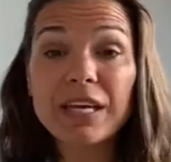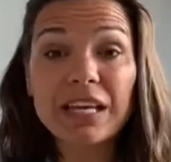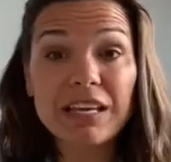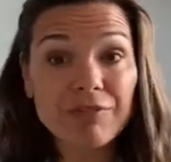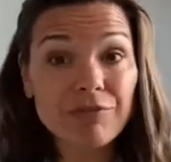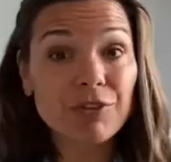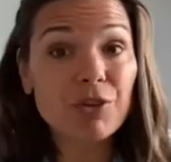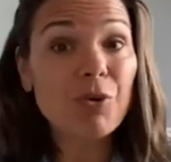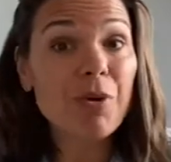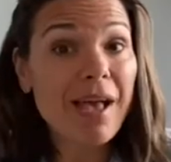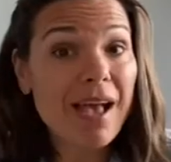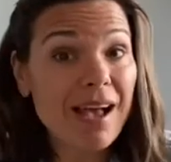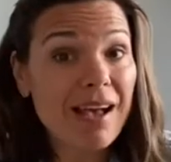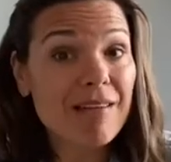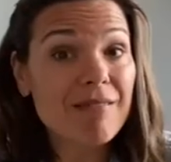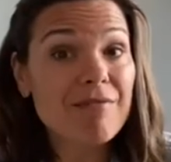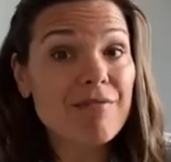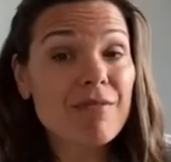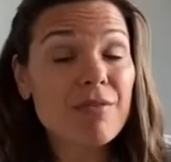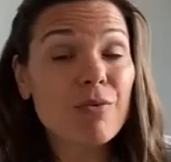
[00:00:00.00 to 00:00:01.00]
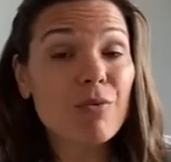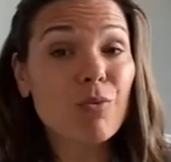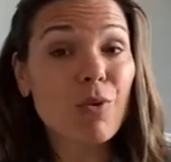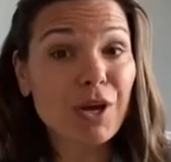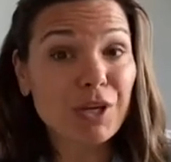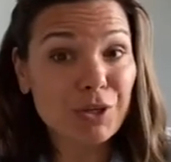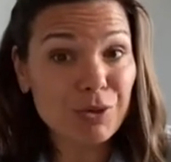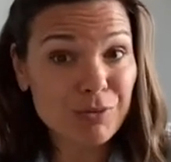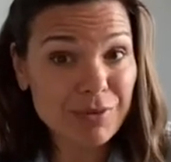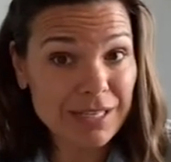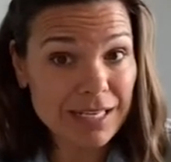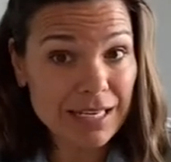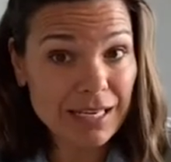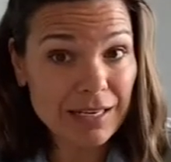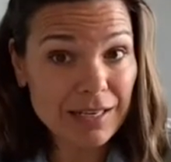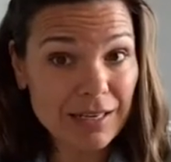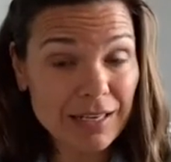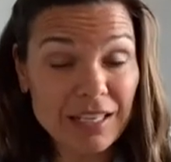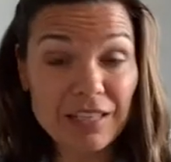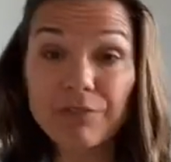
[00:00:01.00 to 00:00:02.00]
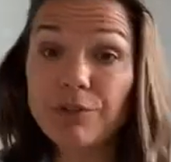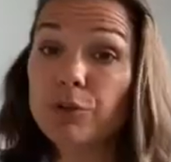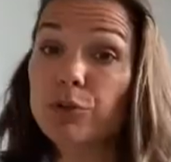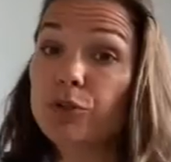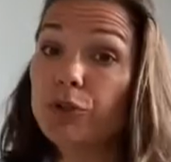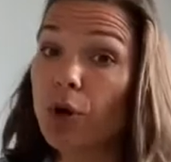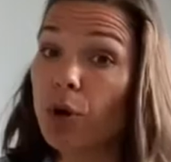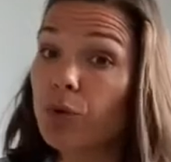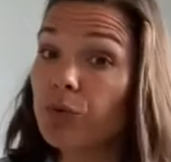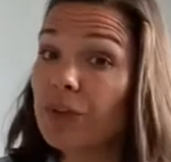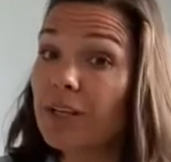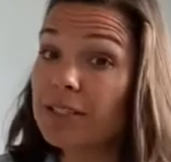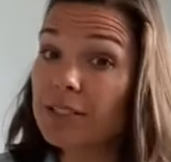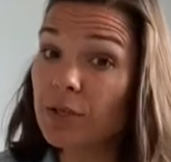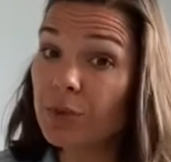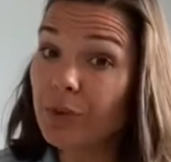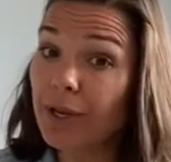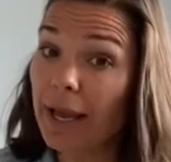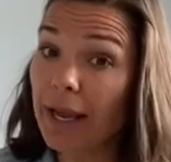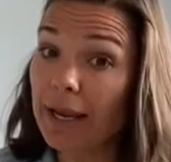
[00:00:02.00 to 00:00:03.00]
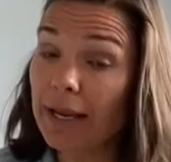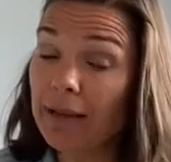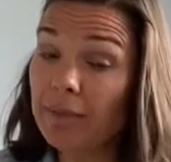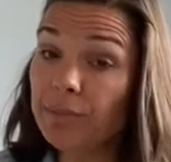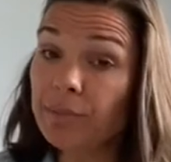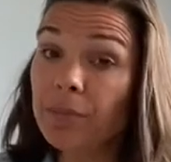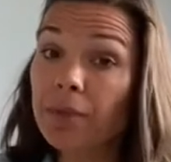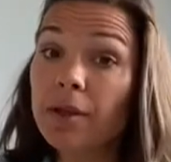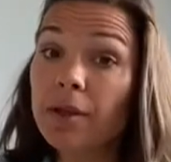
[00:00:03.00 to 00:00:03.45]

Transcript: if you have what you need, and if you don't, that's okay.